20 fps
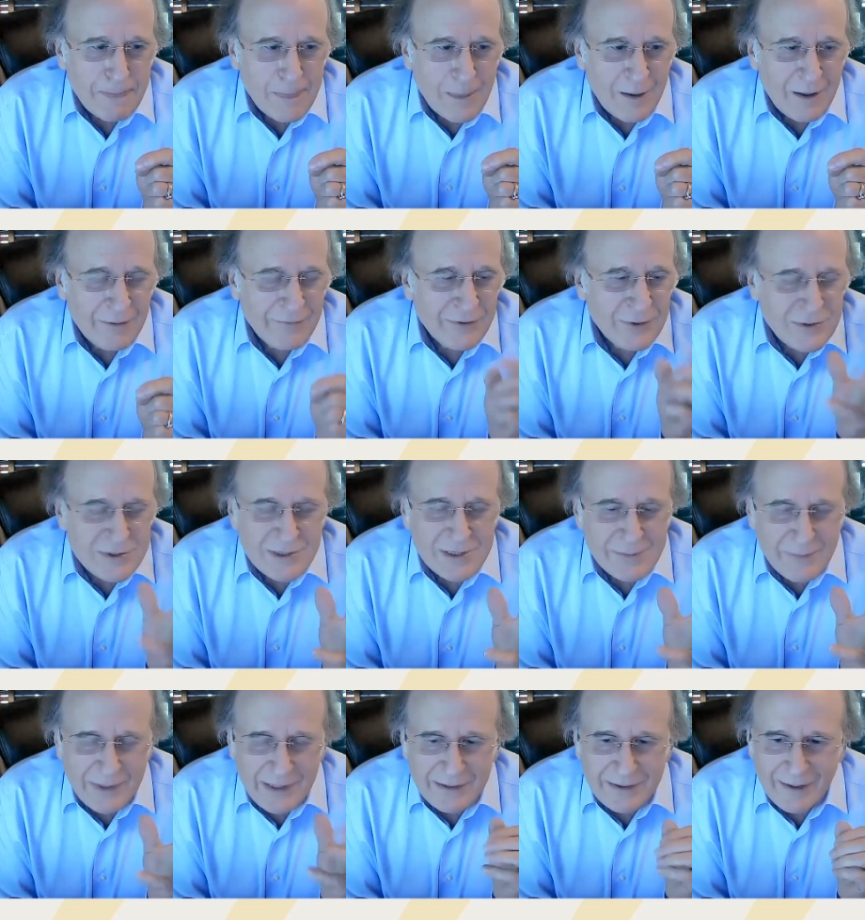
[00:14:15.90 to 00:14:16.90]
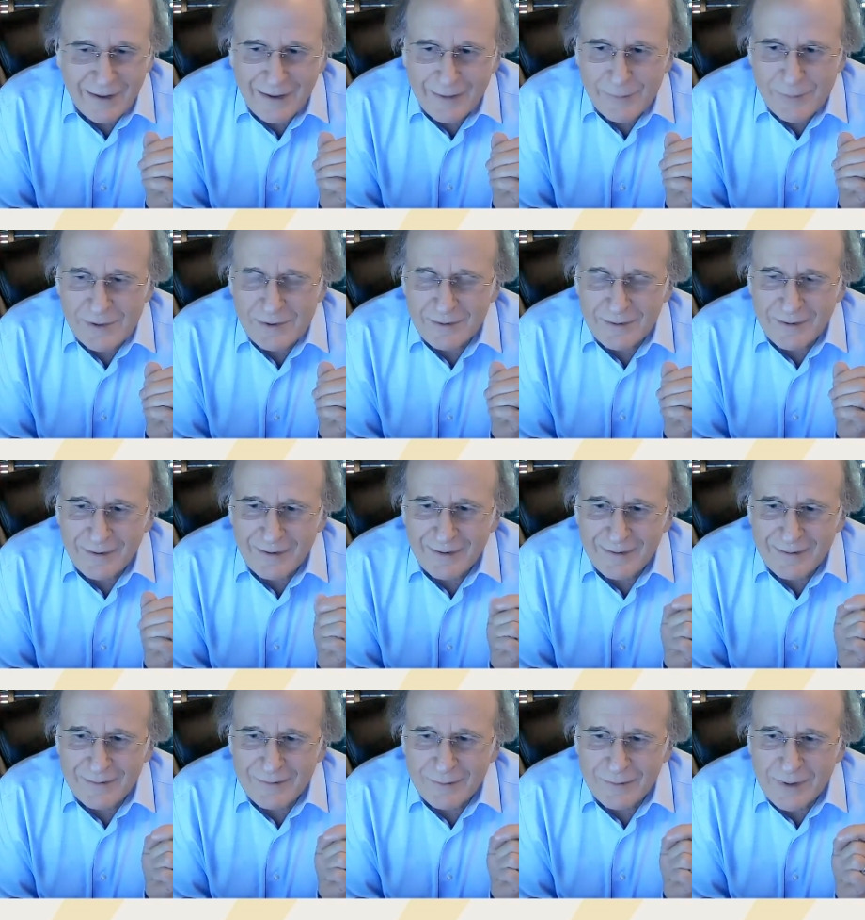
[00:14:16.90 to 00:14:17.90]
I've used this many times.
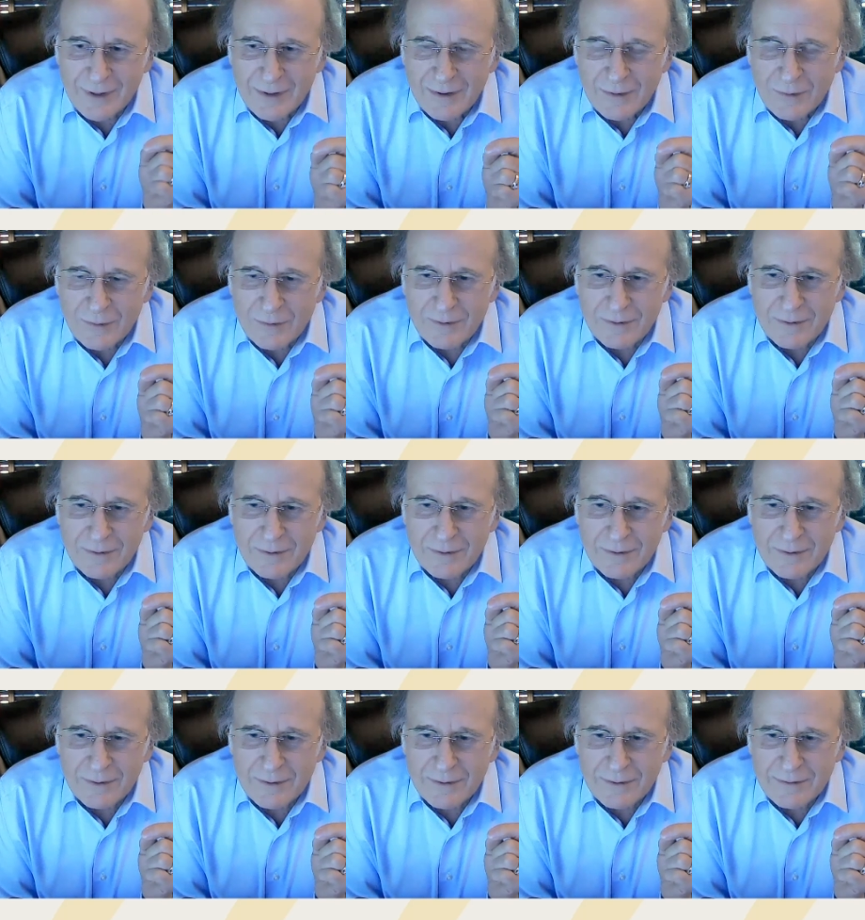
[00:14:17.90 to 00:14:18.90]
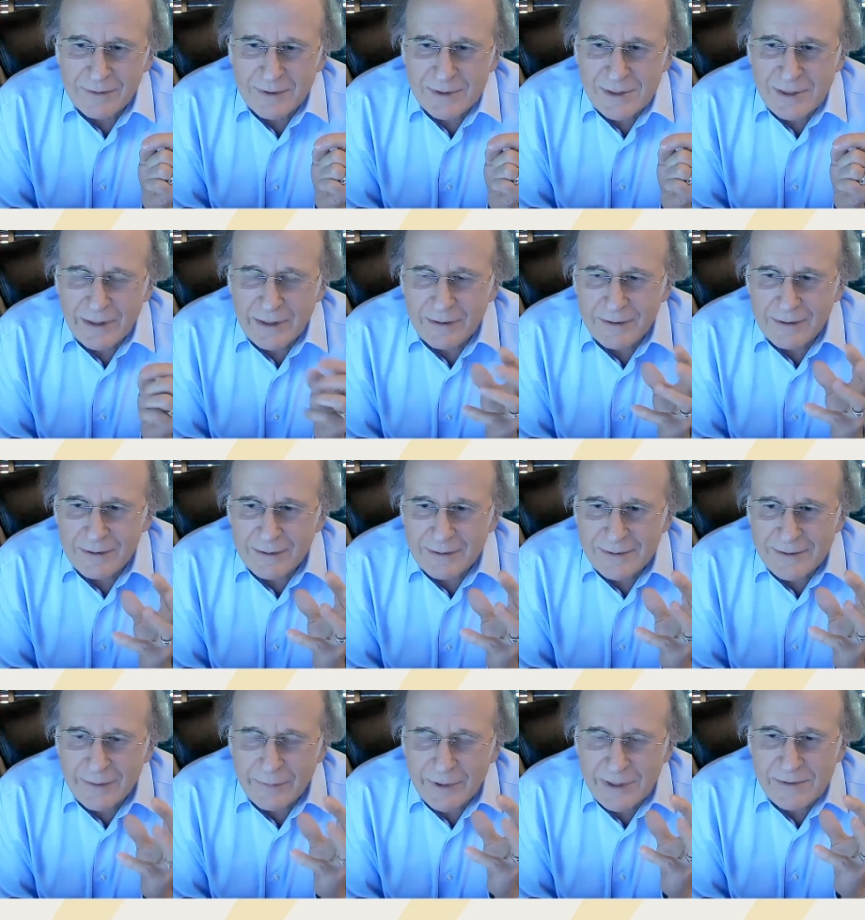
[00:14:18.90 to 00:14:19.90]
It's like
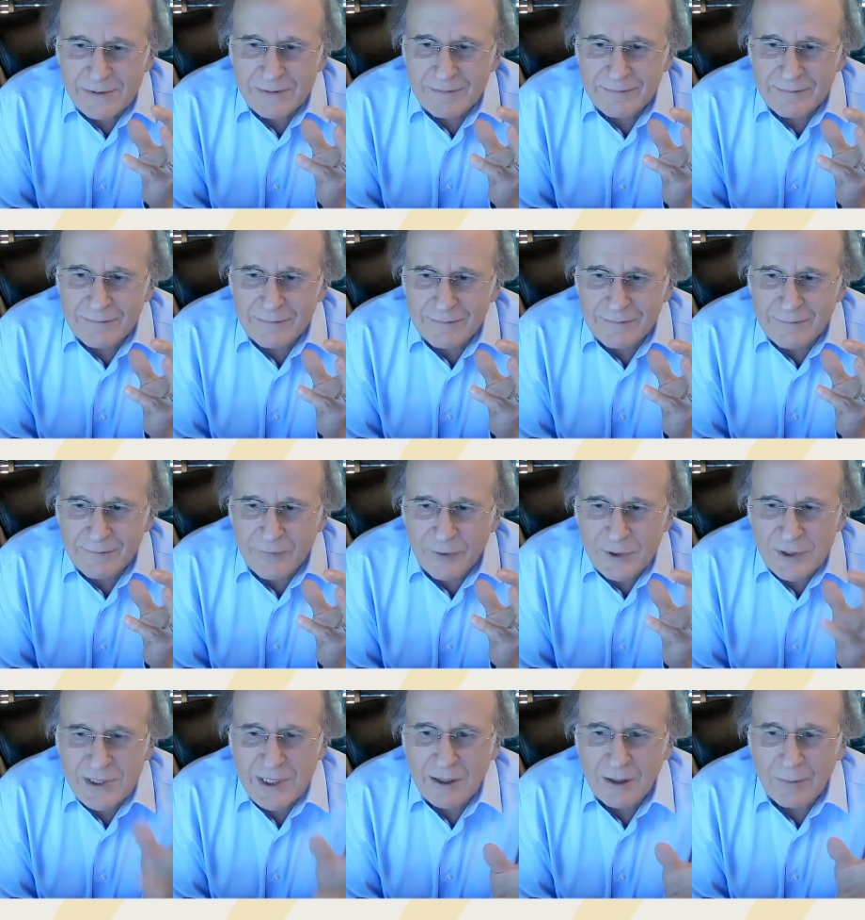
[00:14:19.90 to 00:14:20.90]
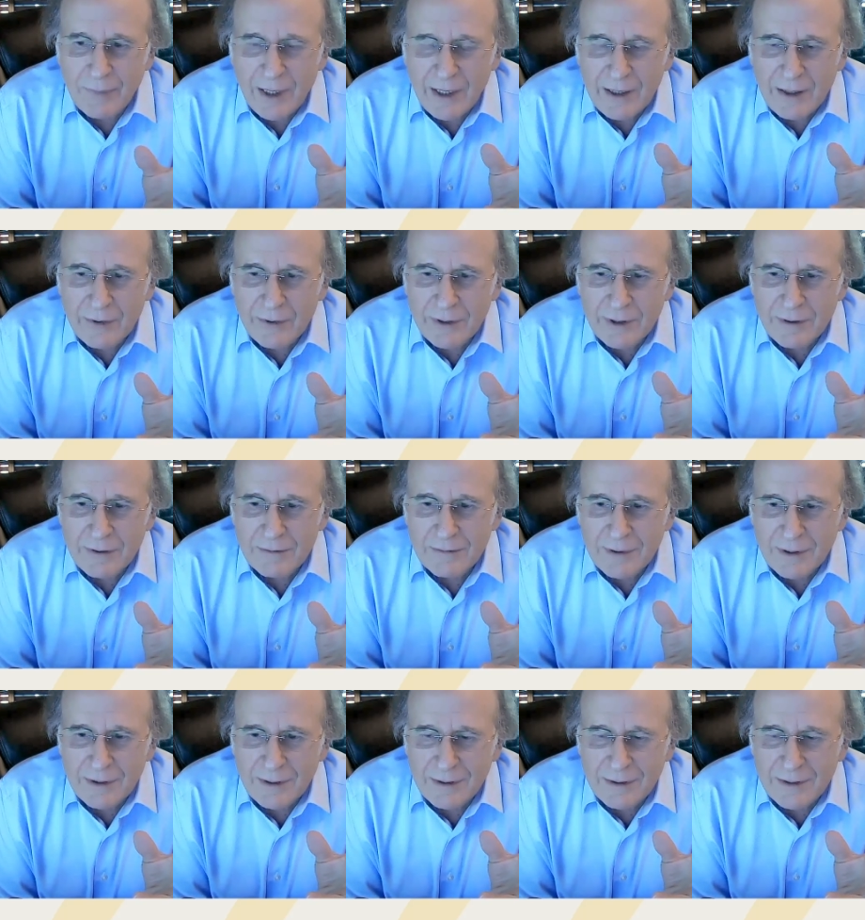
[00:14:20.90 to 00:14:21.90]
somebody's for sale by owner,
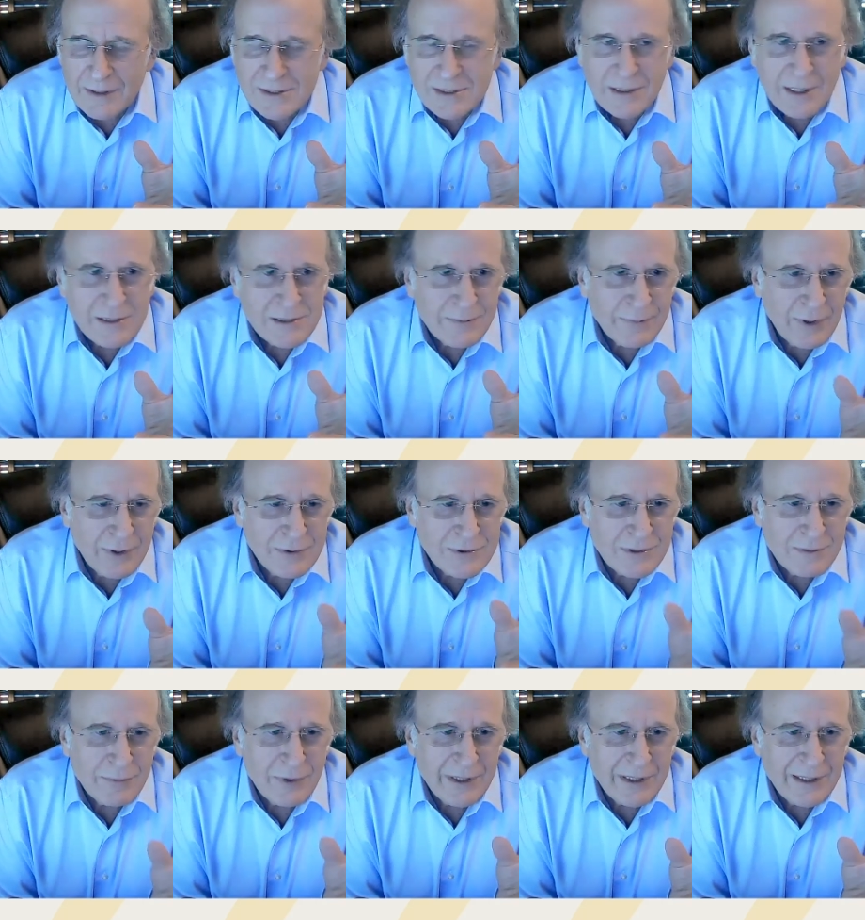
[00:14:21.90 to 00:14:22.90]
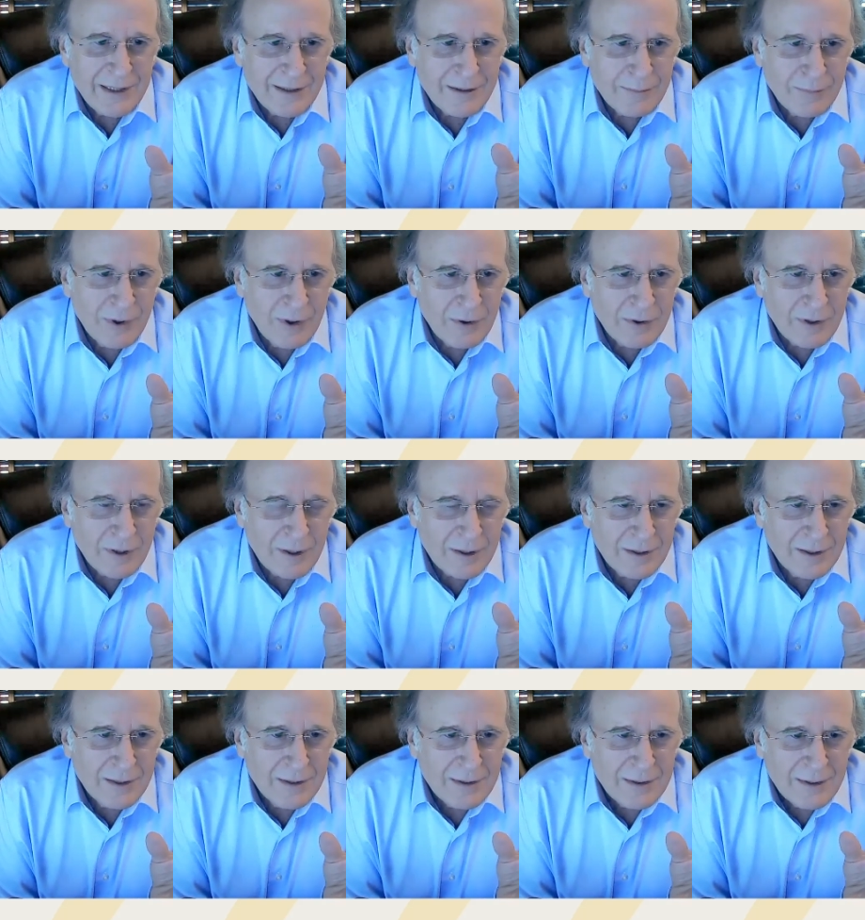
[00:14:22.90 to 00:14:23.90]
as opposed to bringing in a broker.